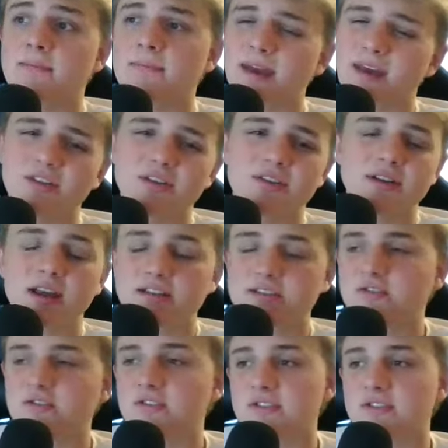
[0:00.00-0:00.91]
Baylor, not
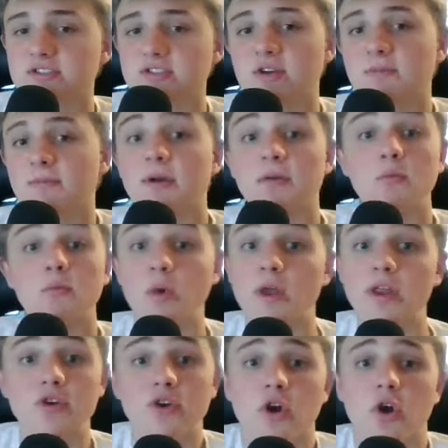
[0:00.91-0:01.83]
too concerned, but
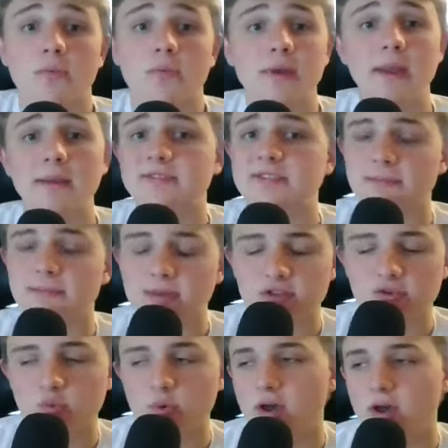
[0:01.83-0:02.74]
win your home games in the
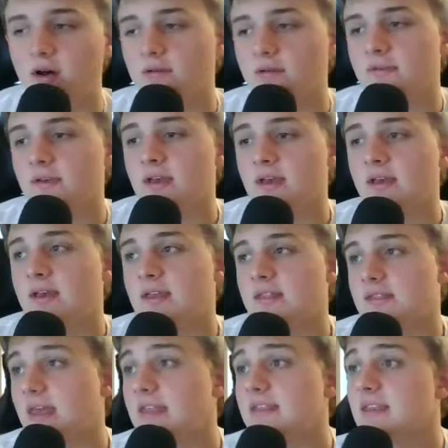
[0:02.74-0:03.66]
Big 12.
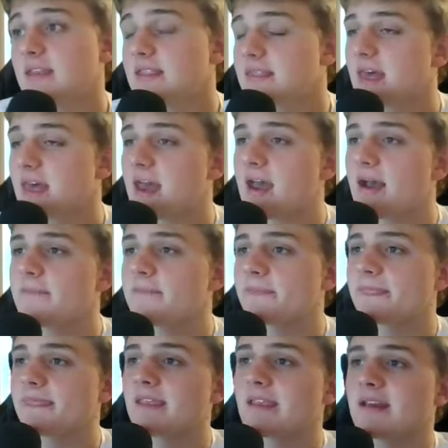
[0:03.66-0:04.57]
They did that.
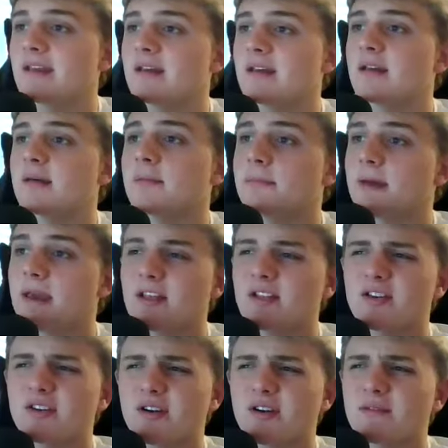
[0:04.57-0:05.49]

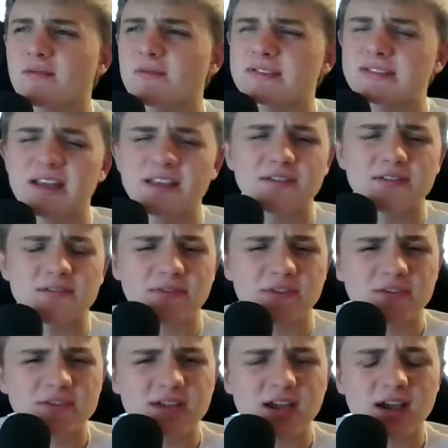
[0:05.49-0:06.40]
Baylor, was that their
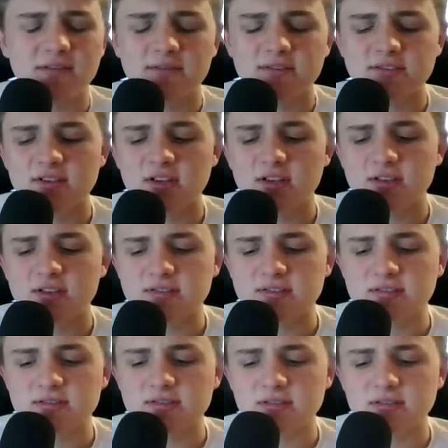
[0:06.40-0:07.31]
first conference
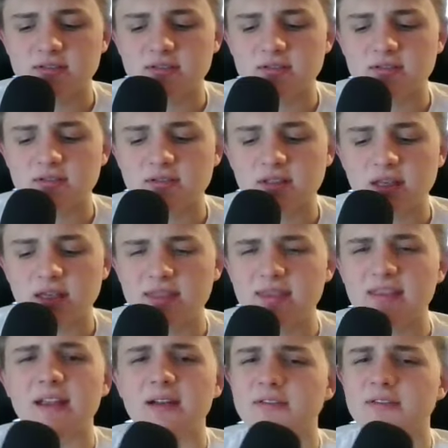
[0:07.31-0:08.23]
loss? I
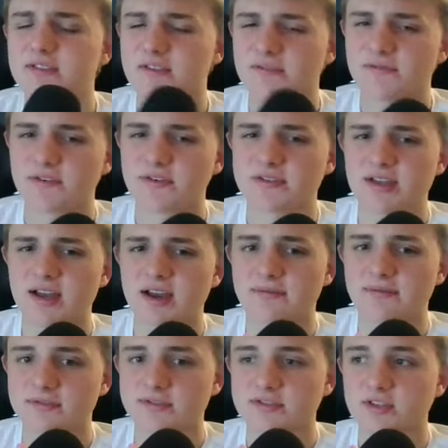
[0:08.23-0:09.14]
think that was their first
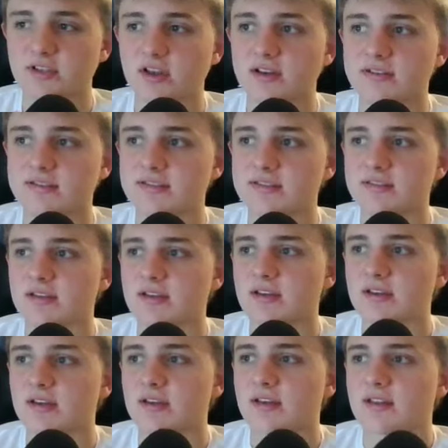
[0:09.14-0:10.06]
conference loss
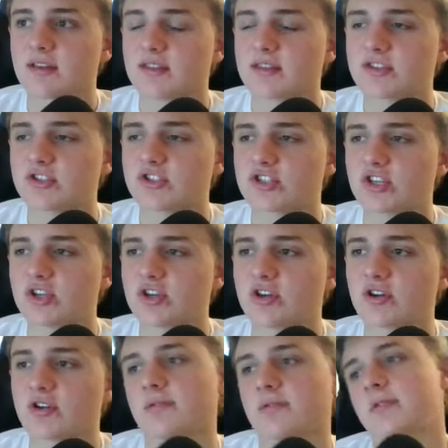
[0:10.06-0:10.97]
this
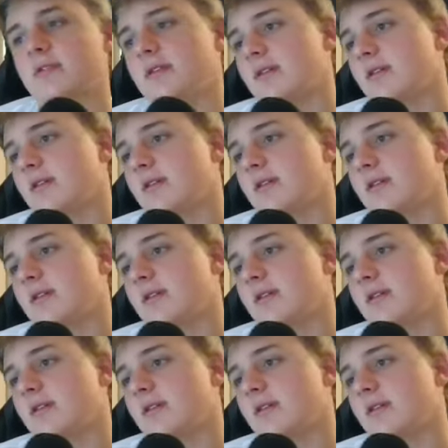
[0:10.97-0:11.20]
year.